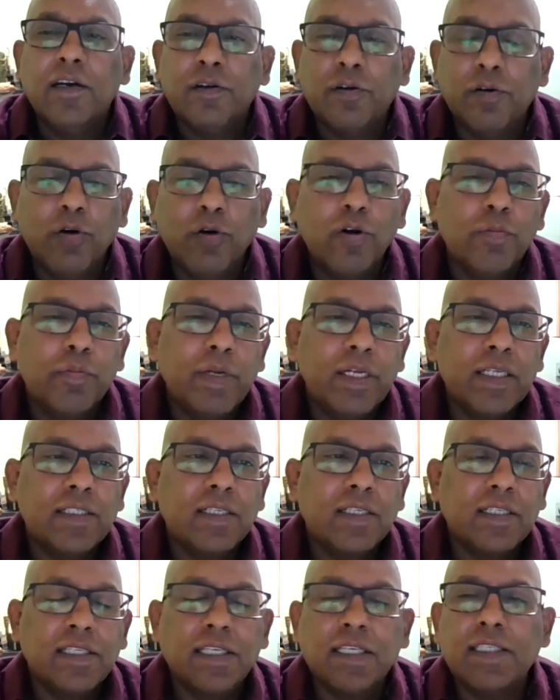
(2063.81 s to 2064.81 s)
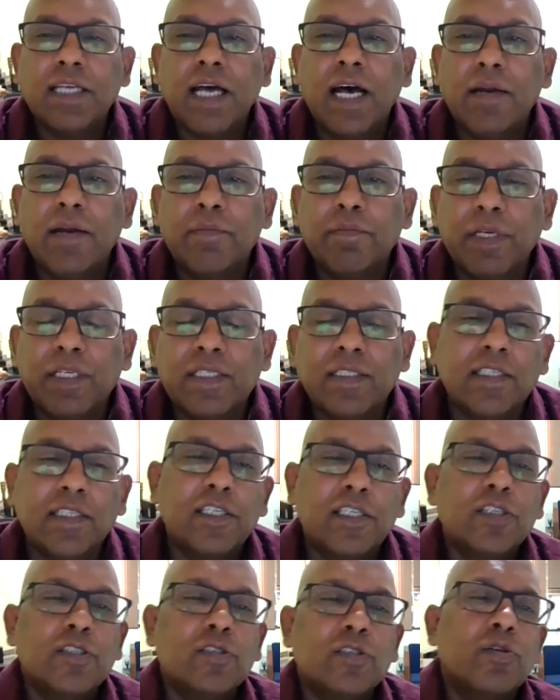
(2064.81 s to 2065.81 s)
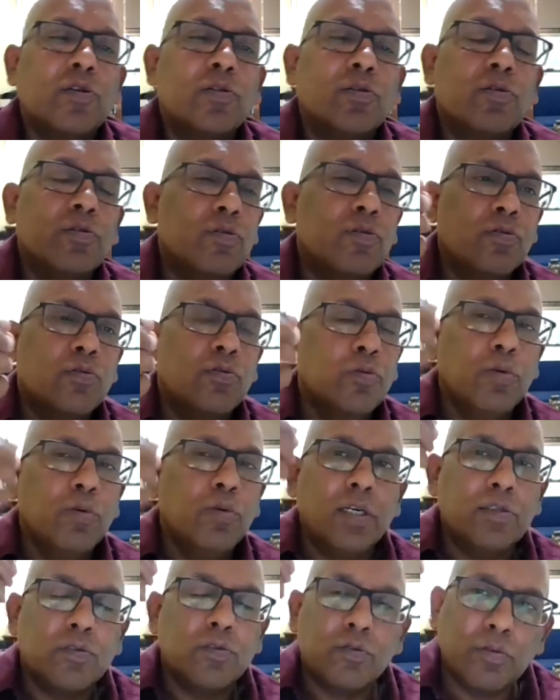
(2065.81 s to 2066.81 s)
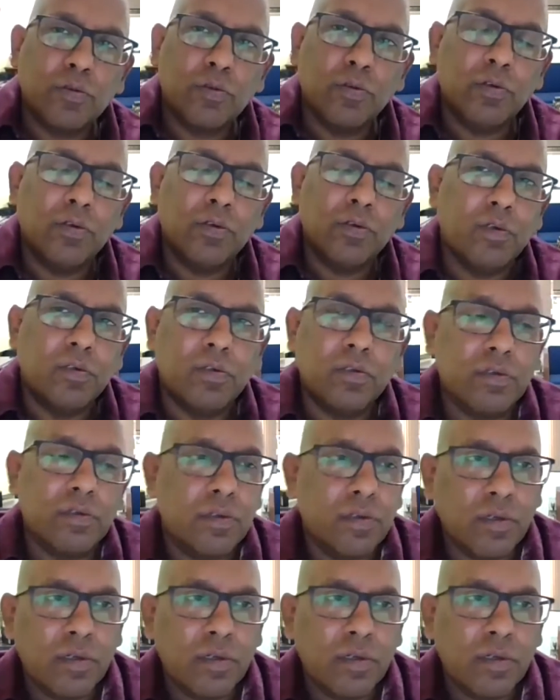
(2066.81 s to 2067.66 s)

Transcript: Drone businesses are businesses who are so,